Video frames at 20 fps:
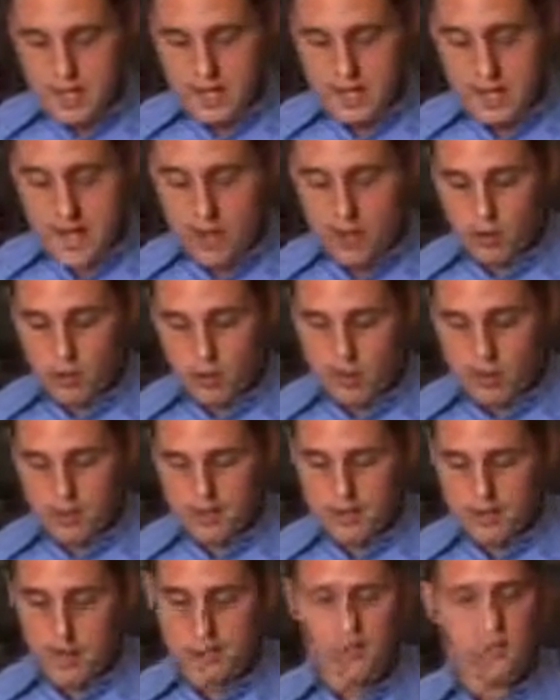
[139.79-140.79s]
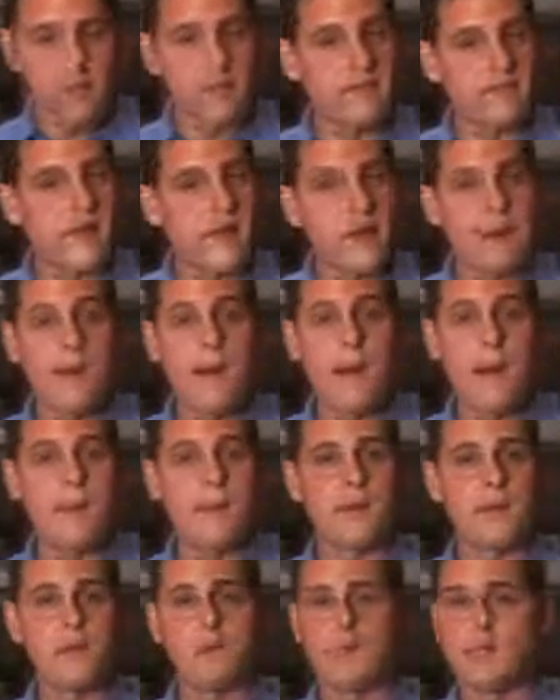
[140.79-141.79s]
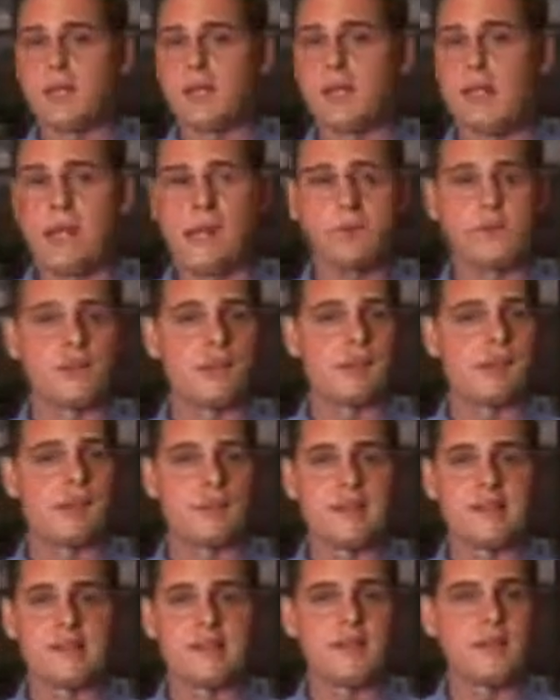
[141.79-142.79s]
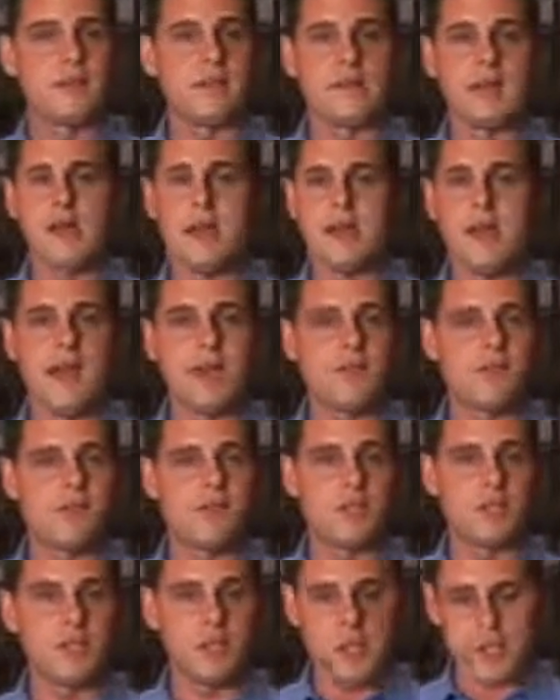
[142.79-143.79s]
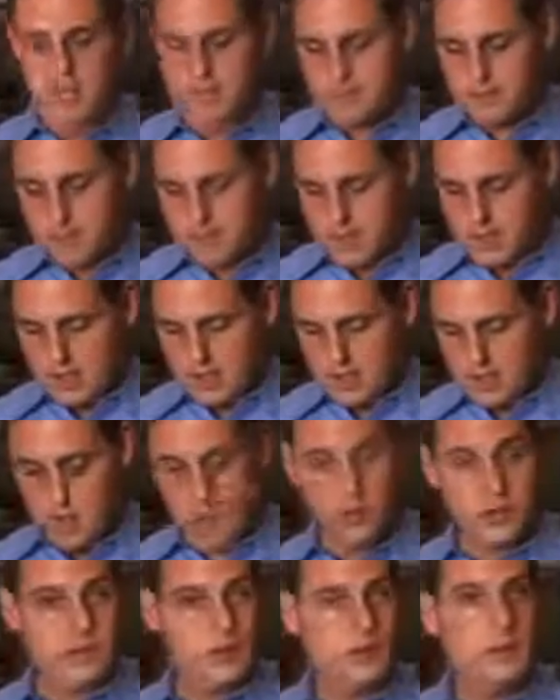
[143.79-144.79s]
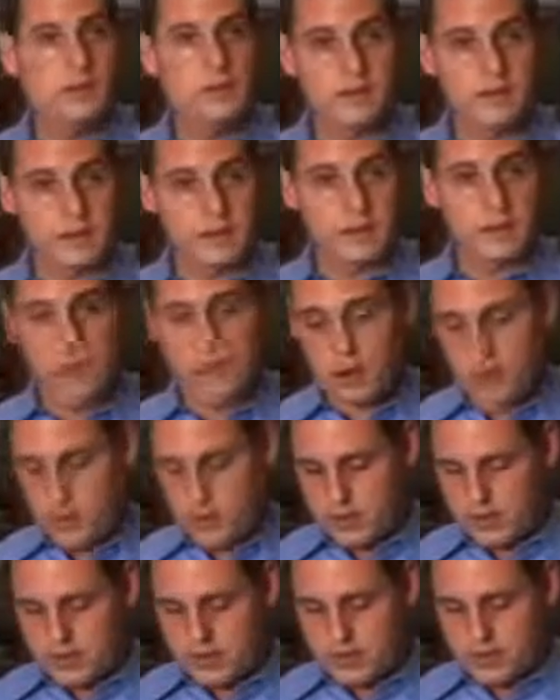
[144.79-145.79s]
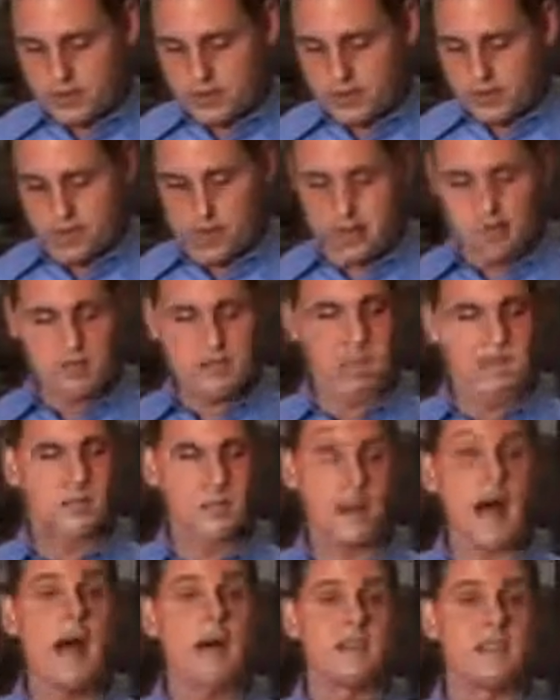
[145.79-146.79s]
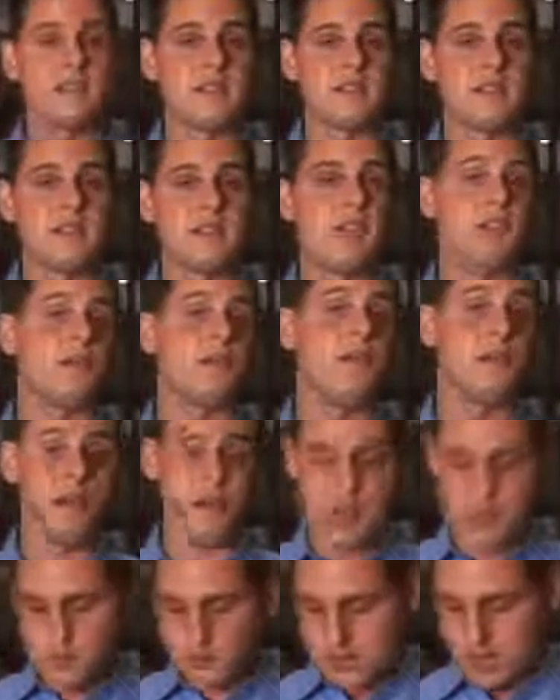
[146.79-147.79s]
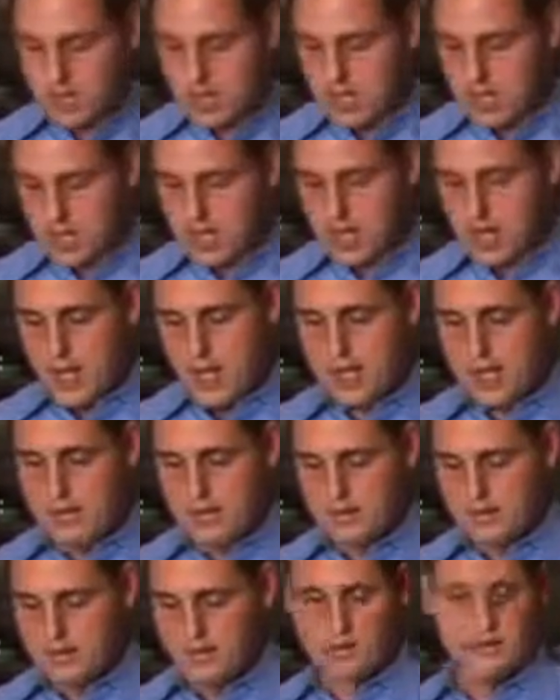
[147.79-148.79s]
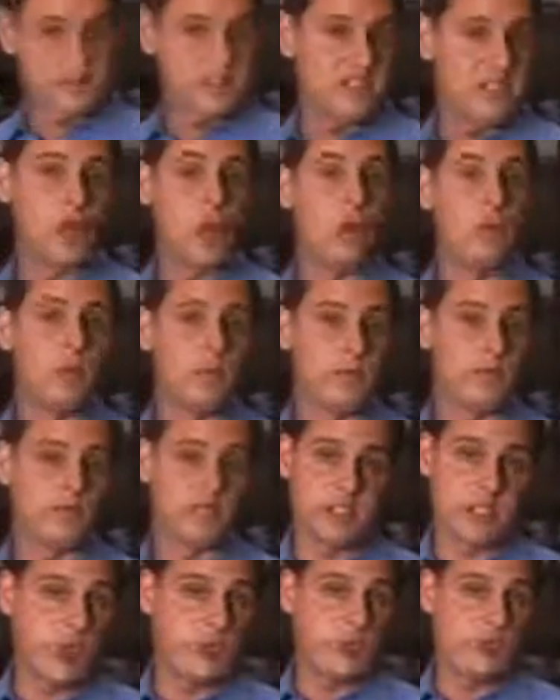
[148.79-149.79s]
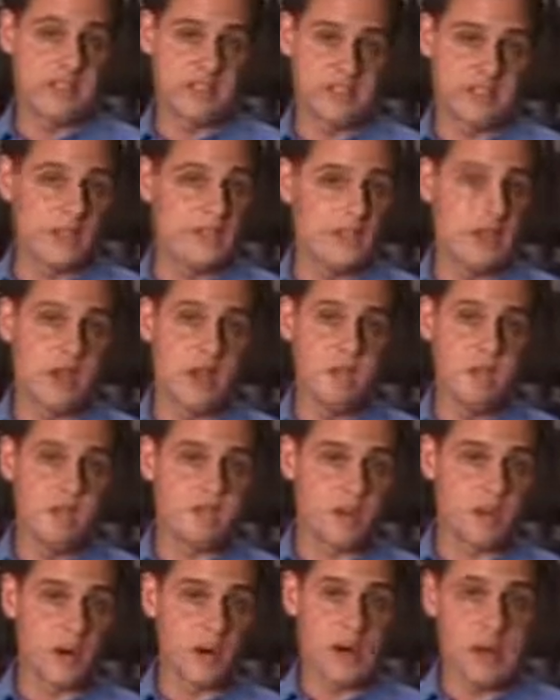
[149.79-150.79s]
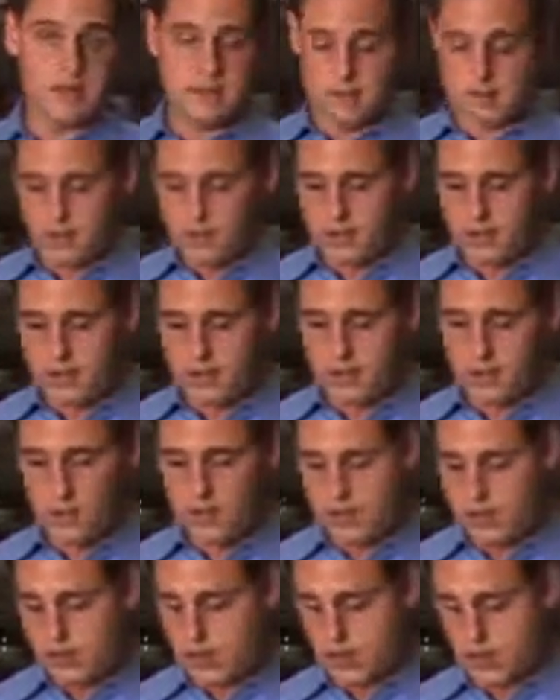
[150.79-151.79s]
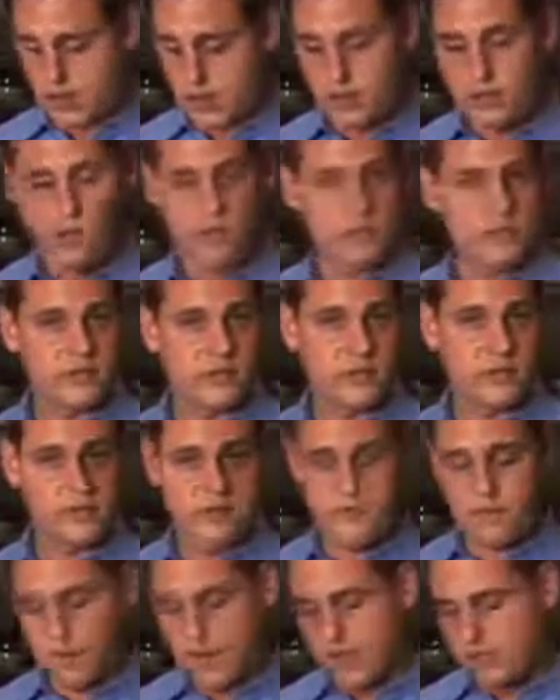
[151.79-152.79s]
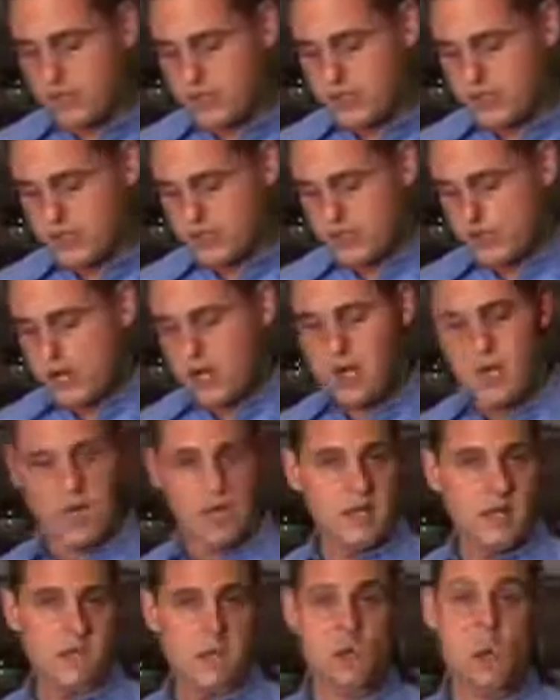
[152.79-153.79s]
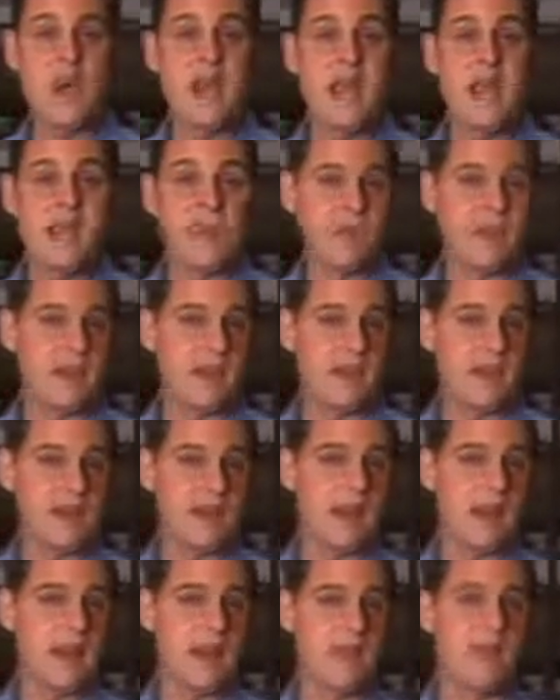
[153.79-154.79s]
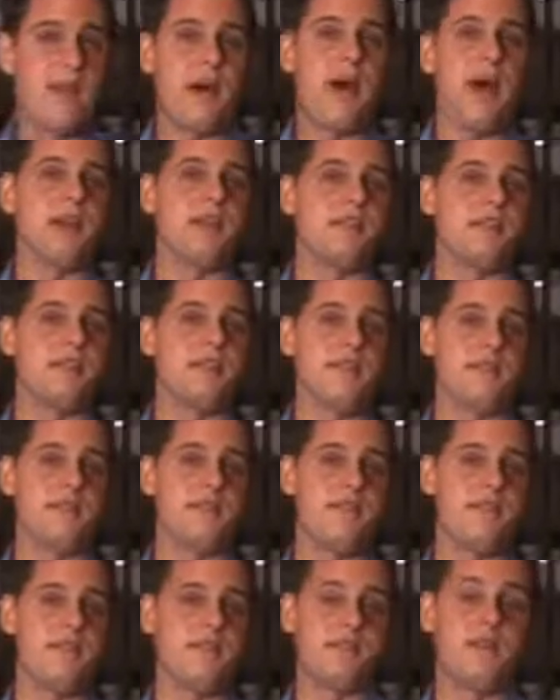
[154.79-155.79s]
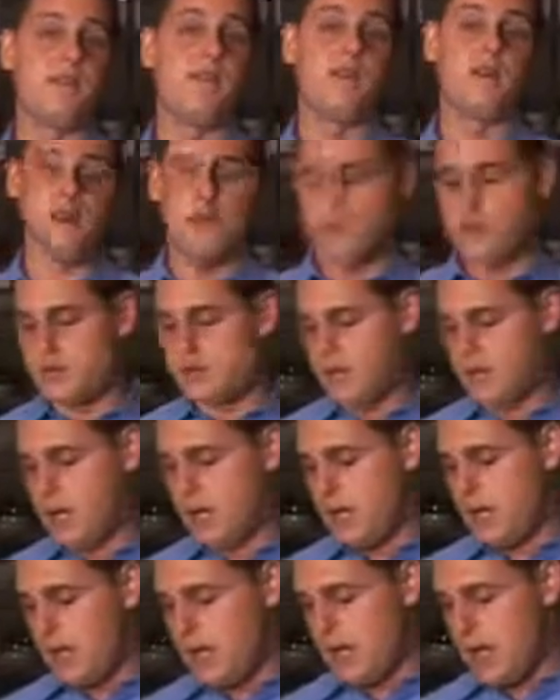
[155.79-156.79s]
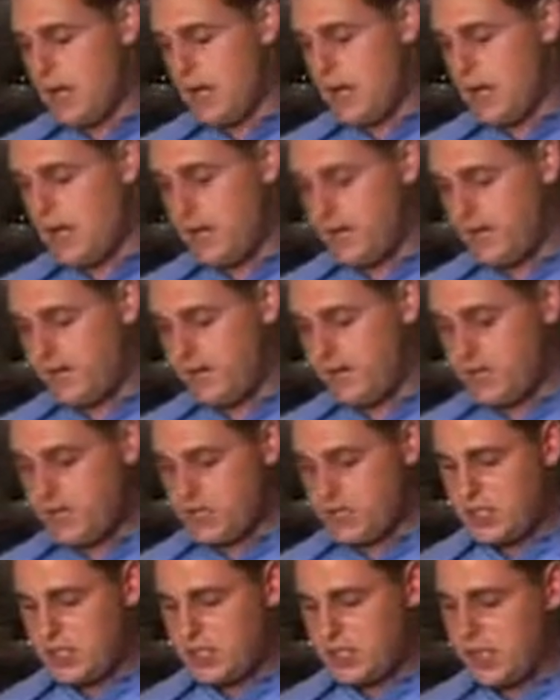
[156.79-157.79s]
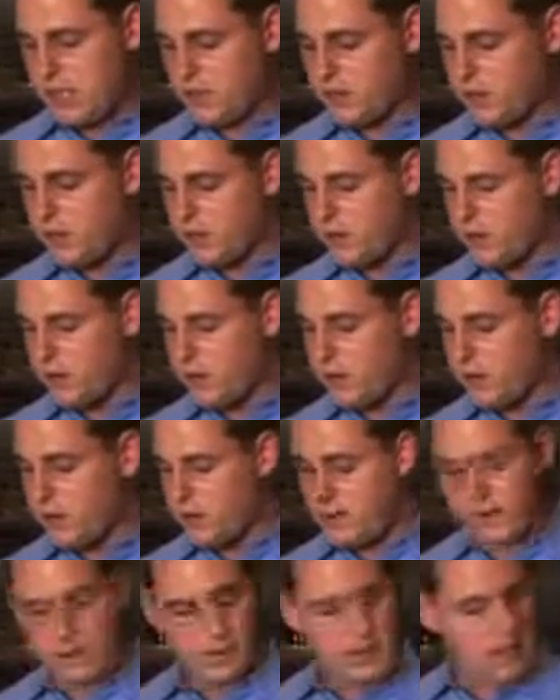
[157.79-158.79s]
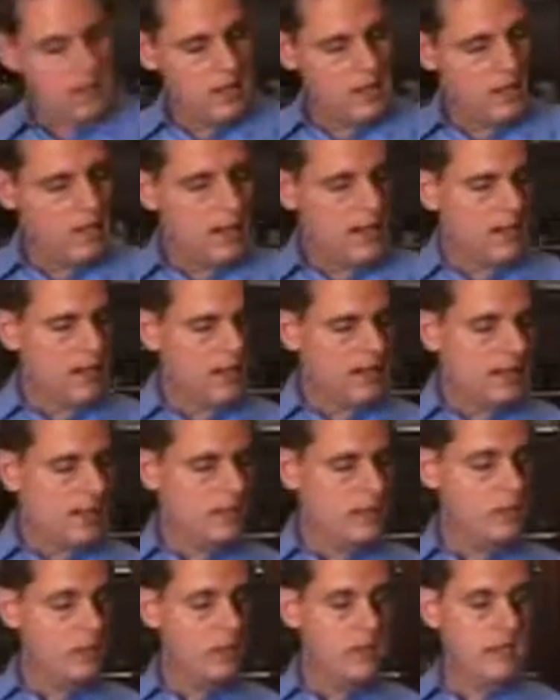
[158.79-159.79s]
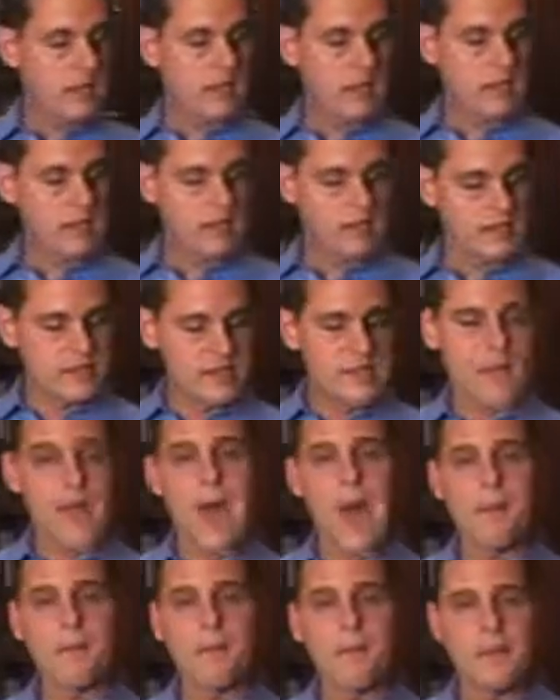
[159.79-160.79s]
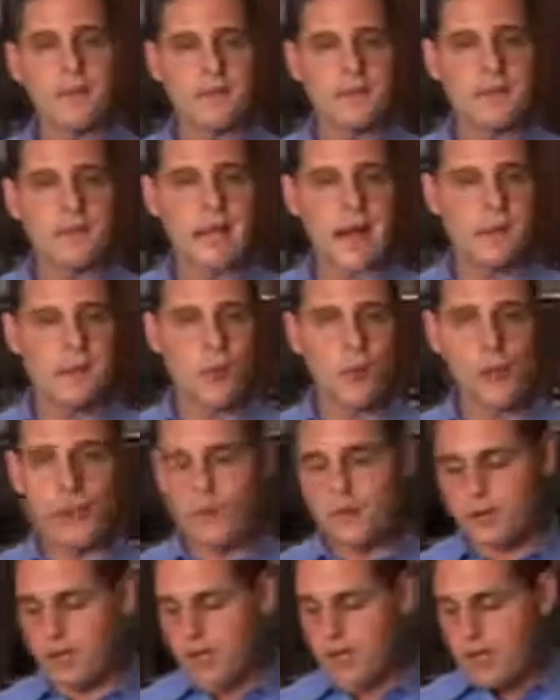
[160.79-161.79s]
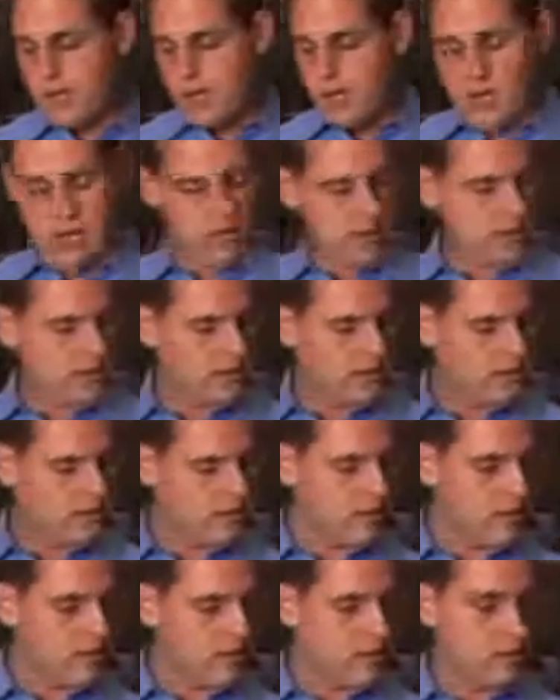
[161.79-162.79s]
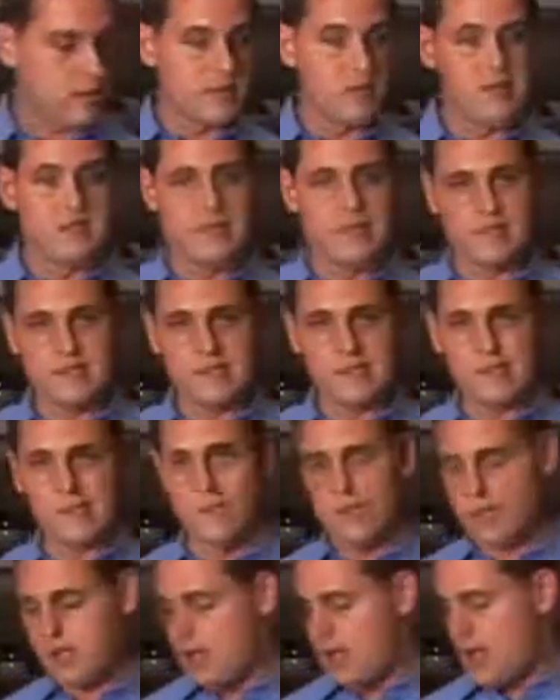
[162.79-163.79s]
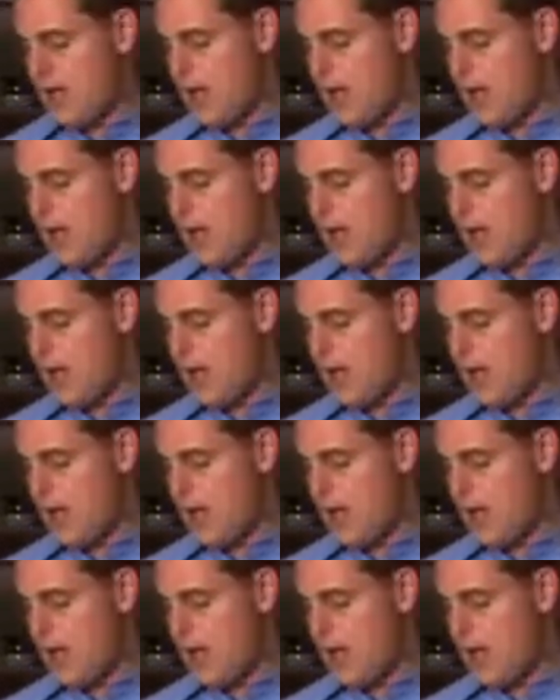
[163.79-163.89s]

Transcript: The Arrowhead, a very popular drink. I used to drink this every day after the gym, during my workouts, is a positive 300. And soda, 7-Up, Sprite, Coca-Cola, those sorts of beverages is way up there at a positive 400. Fiji's at 330. This one over here is tap water. That's around 360.